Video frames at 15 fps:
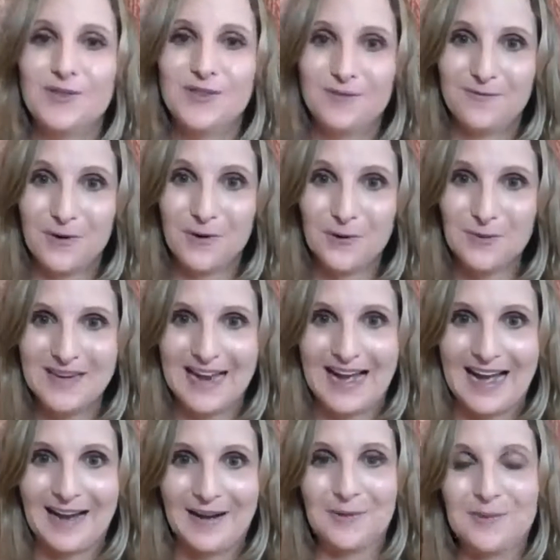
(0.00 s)
put the phone
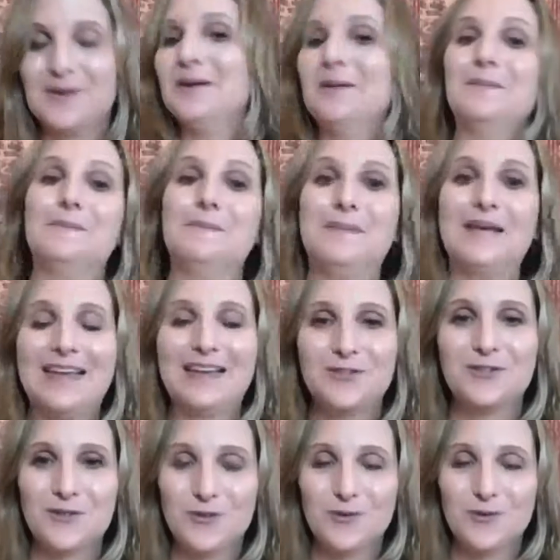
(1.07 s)
down, be
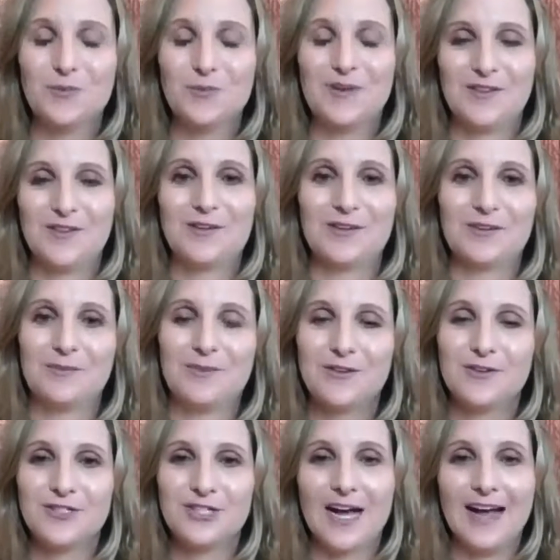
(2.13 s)
in tune with
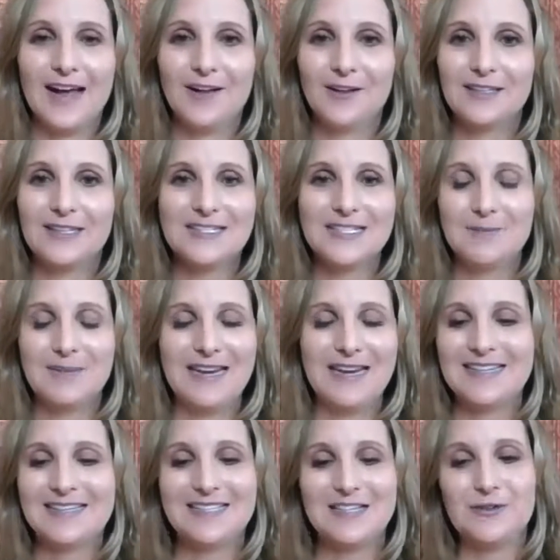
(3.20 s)
your child. It doesn't
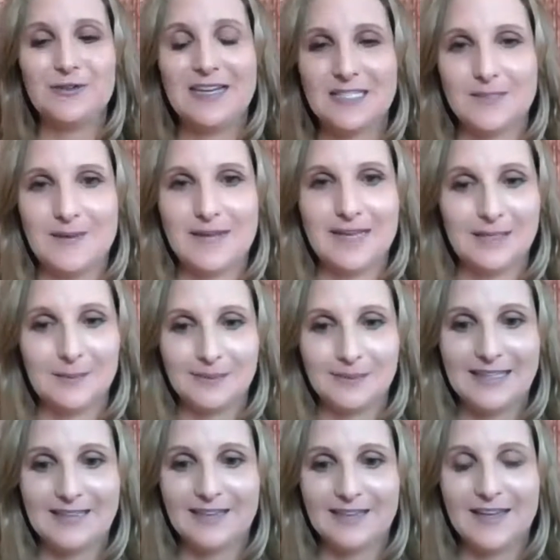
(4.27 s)
mean you need to be
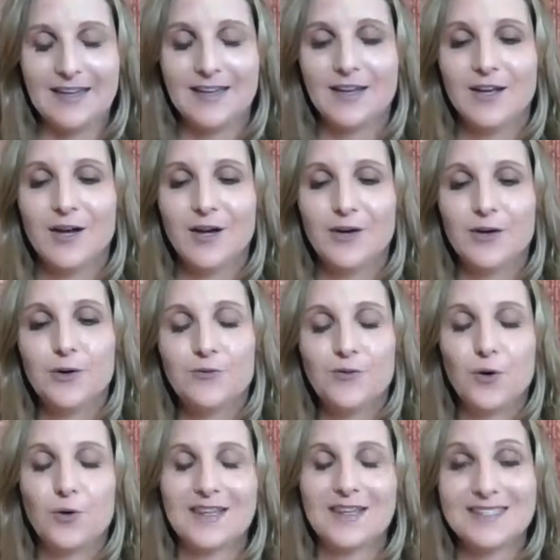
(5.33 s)
completely
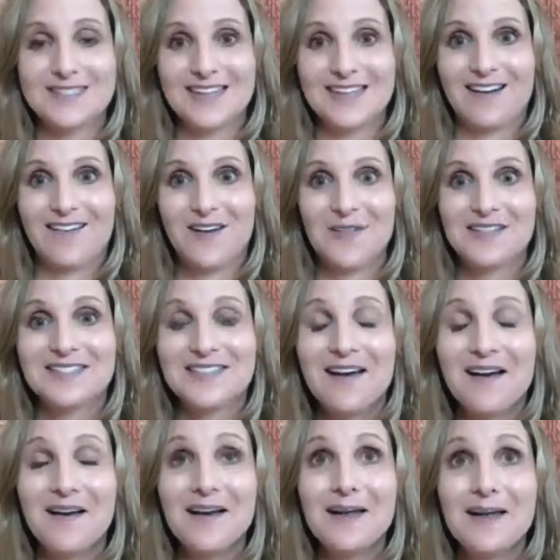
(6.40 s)
focused all the
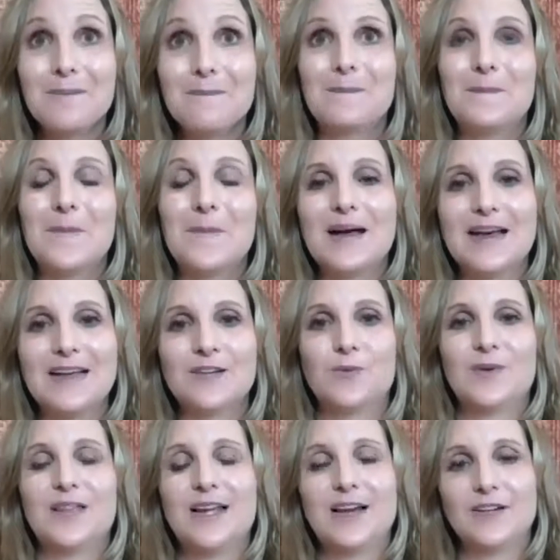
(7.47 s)
time, but
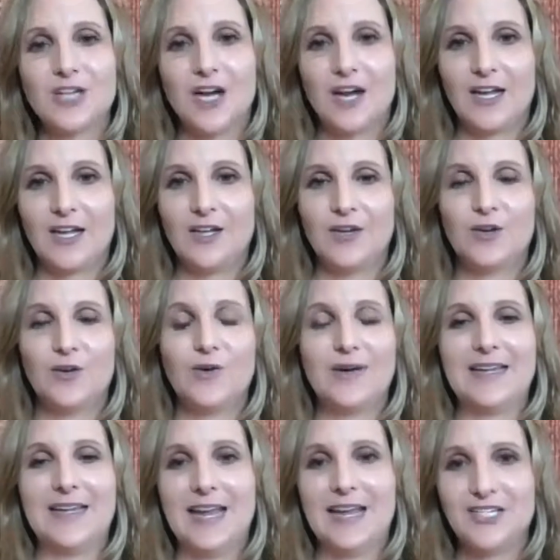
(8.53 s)
when they are talking to you,
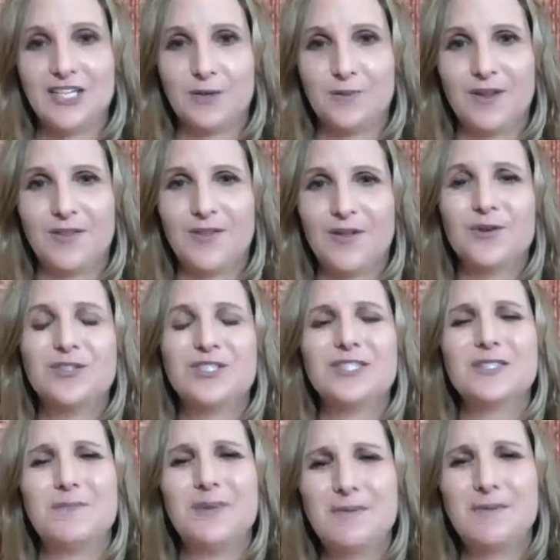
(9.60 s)
engaging with you,
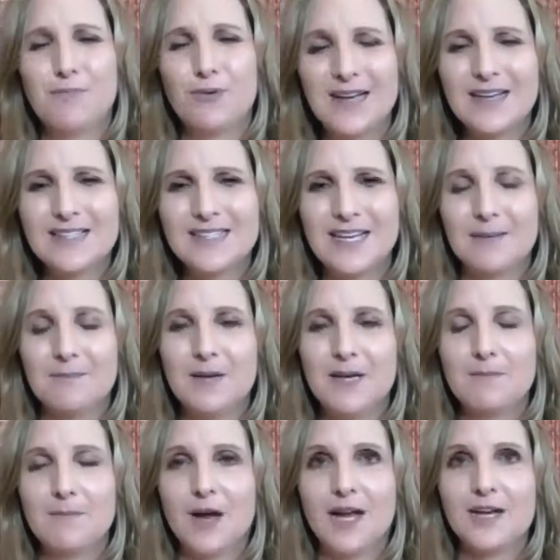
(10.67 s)
just be present,
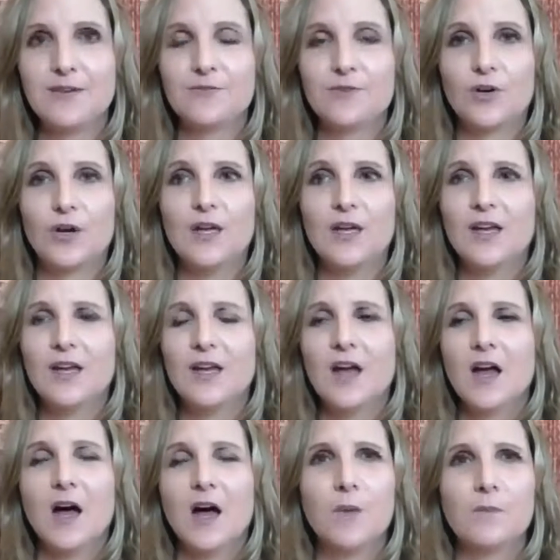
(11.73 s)
be mindful.
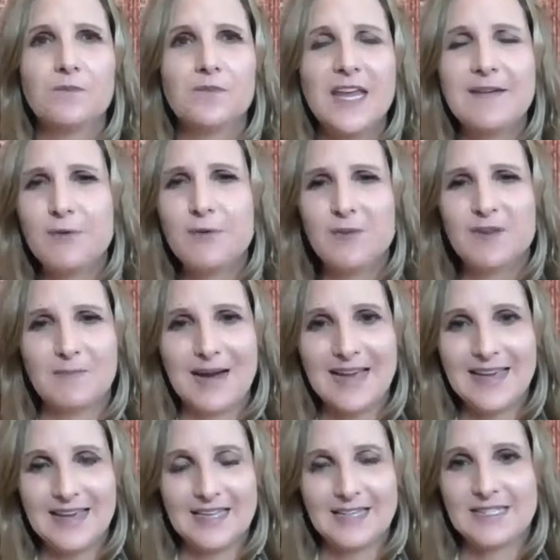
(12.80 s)
Even with
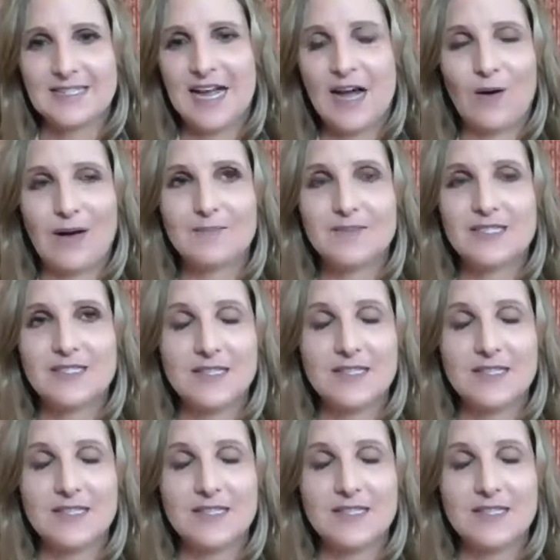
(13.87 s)
my kids now,